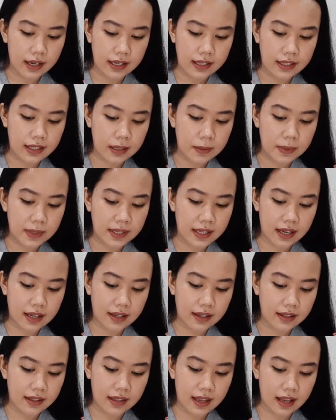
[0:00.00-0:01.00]
It seems
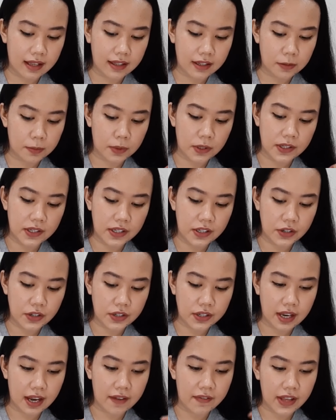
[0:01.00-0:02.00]
that this person is
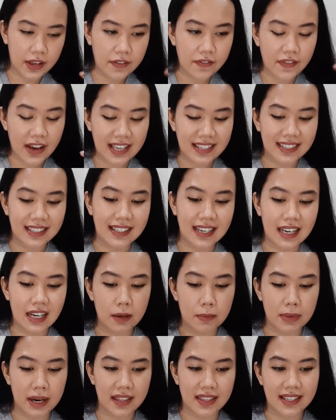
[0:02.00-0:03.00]
just kind of like
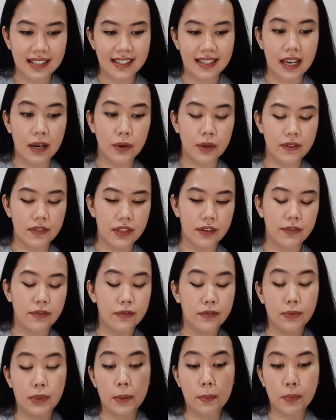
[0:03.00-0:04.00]
fascinated by the sound of
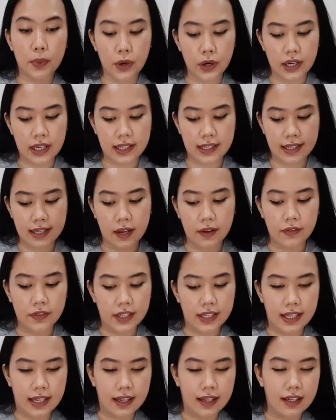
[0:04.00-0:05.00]
the bird itself.
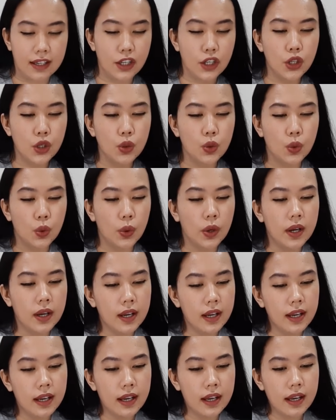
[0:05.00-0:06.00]
It's like a new,
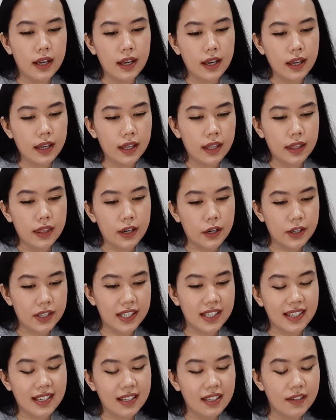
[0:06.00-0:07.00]
there is
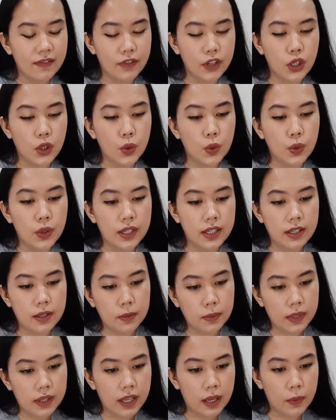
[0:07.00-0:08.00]
a sense of
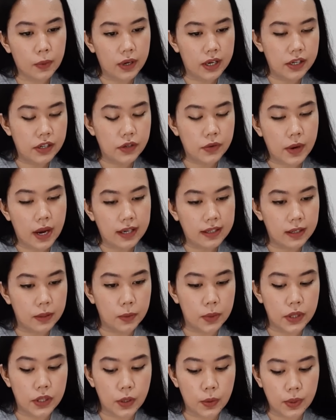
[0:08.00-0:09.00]
newness when they were
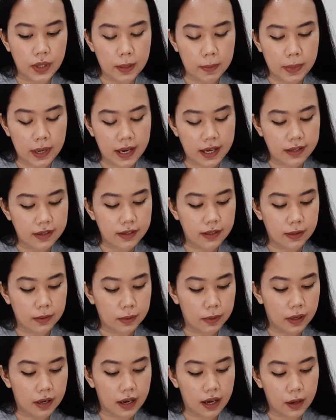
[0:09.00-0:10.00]
interacting with you in the past.
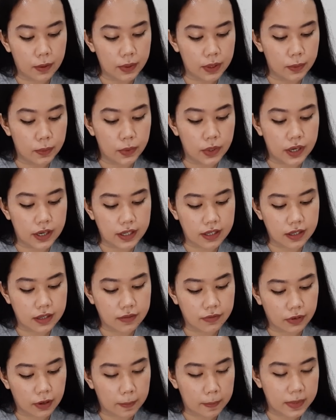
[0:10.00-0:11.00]
So how it
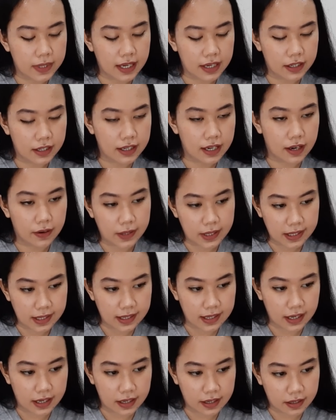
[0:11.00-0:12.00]
was from Sagittarius
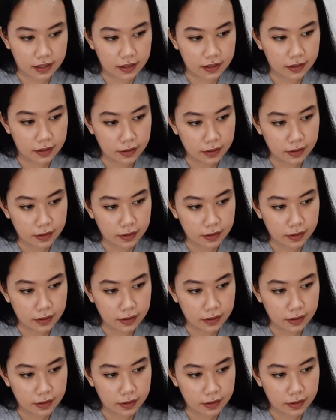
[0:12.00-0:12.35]
side.